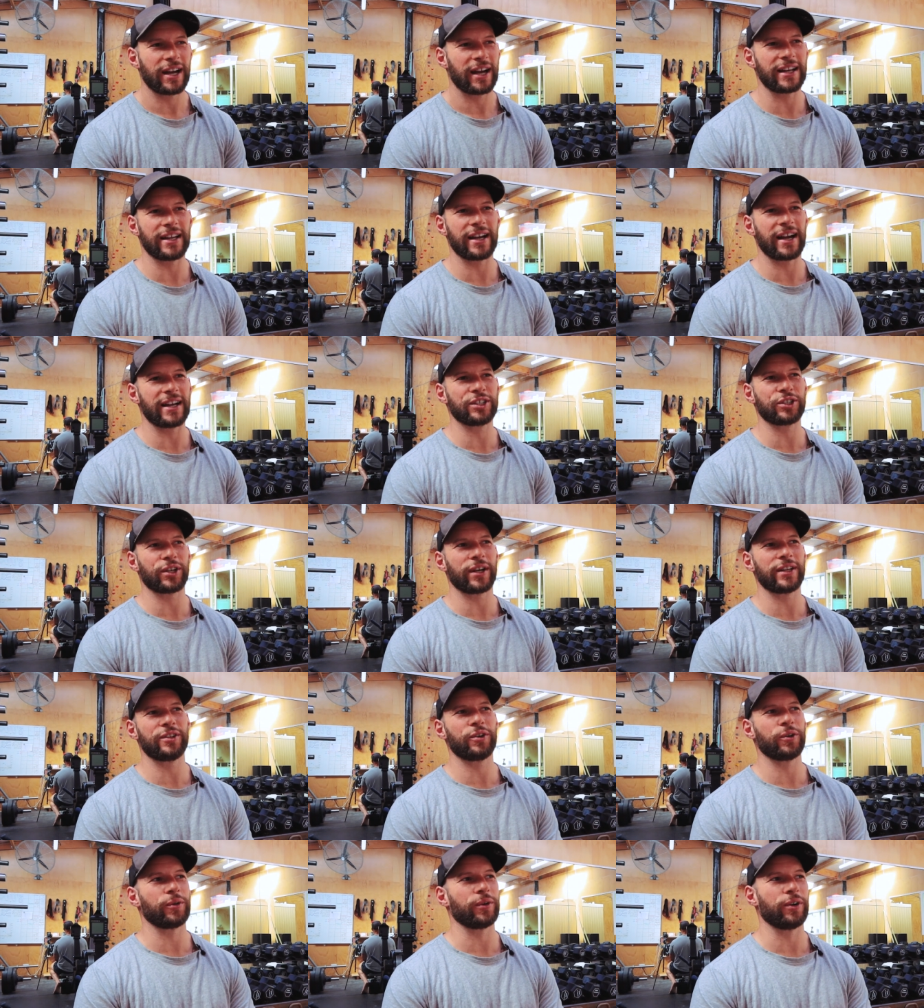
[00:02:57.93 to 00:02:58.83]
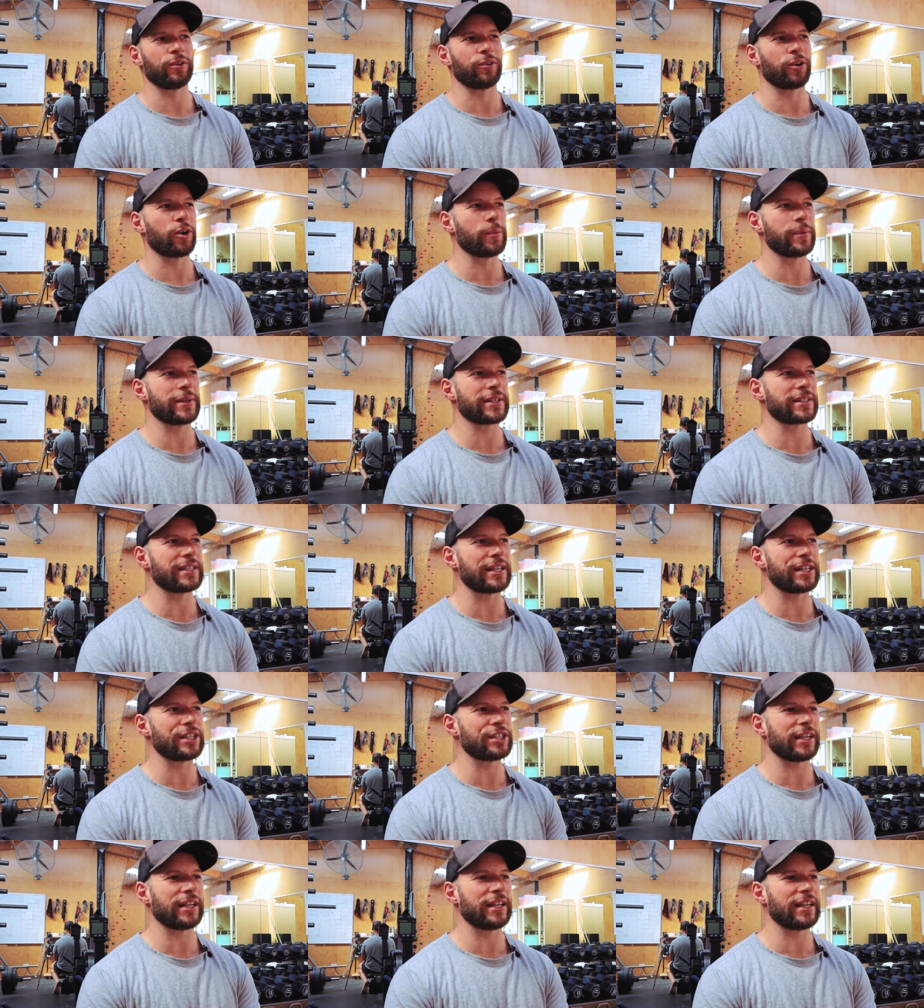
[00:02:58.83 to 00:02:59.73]
I, I tried to do an aerobic
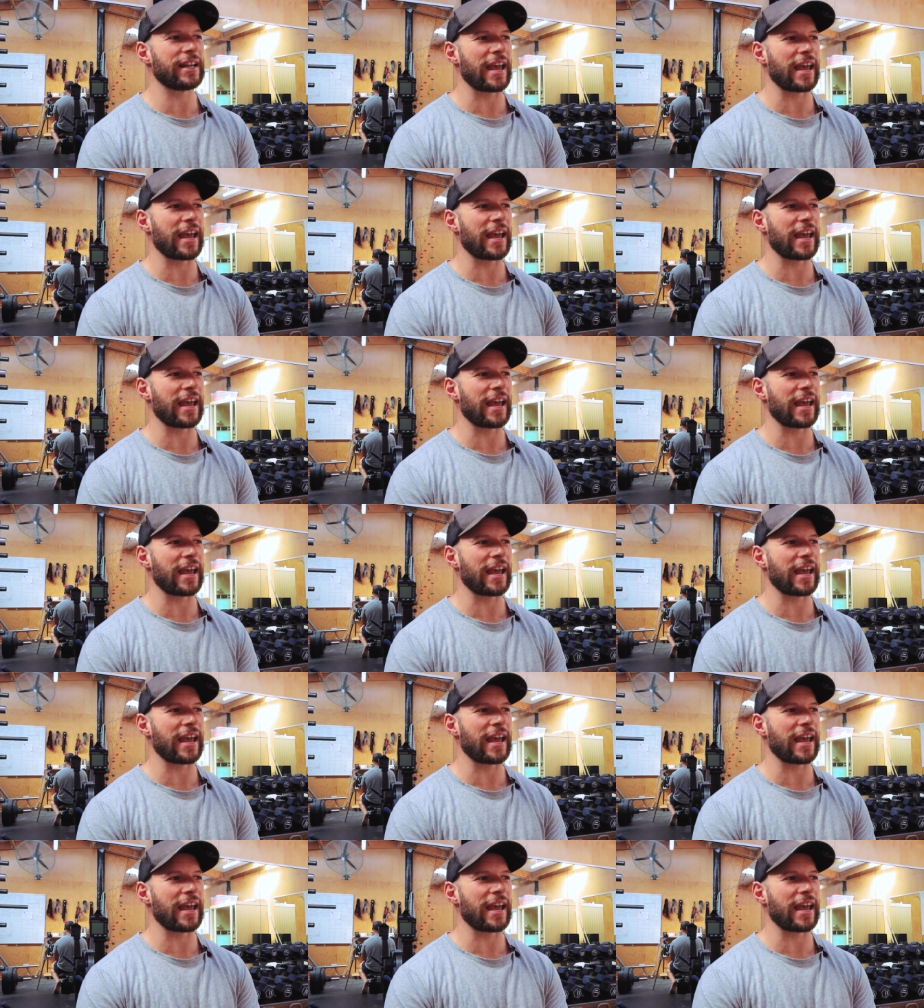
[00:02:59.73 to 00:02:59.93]
session